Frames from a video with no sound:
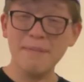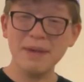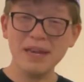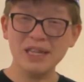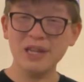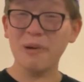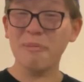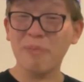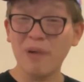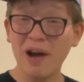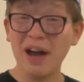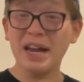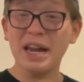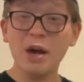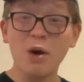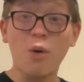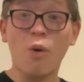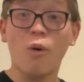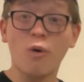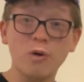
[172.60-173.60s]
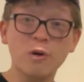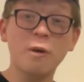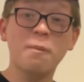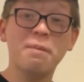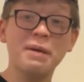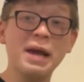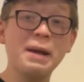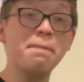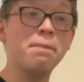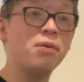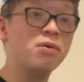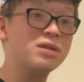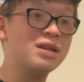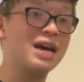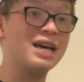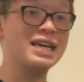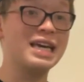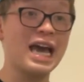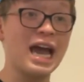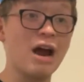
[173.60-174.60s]
mean, they're probably like older people
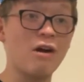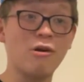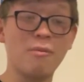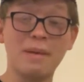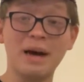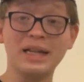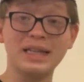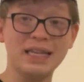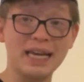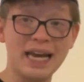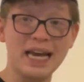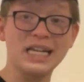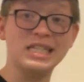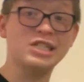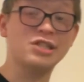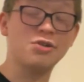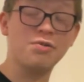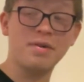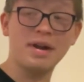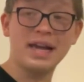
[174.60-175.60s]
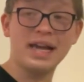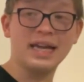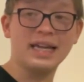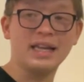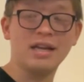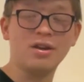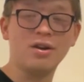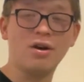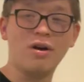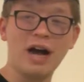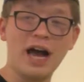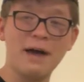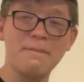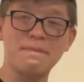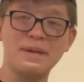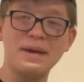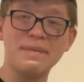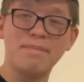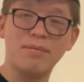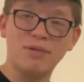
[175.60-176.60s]
that care about the history and, you know, have
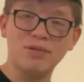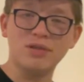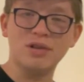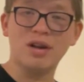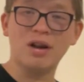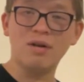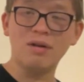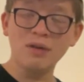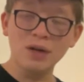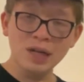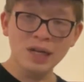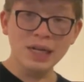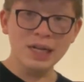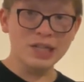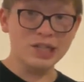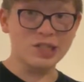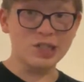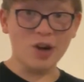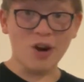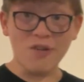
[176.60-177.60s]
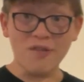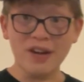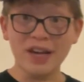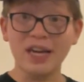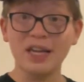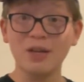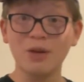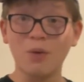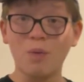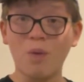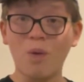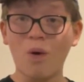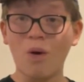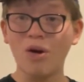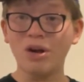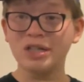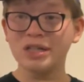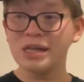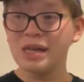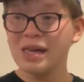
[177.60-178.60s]
people, you know, serving in the
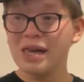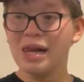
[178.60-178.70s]
wars,